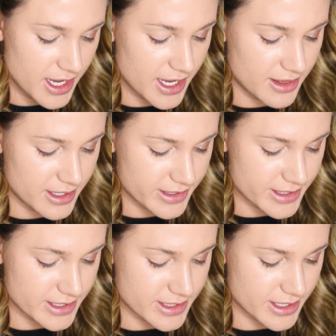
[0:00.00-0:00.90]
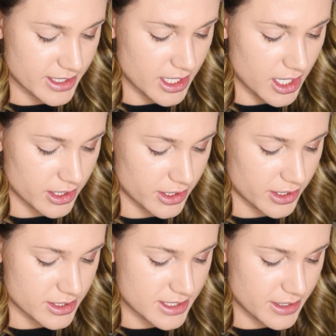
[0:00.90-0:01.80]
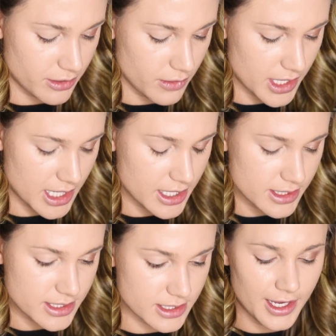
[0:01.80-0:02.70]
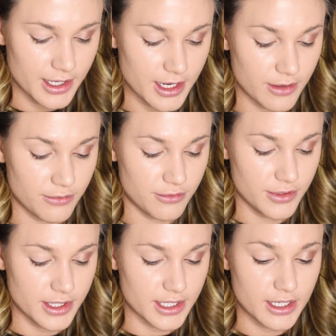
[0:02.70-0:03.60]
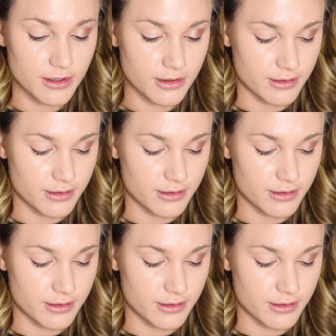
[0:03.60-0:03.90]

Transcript: and this is the color zero eight, and I really,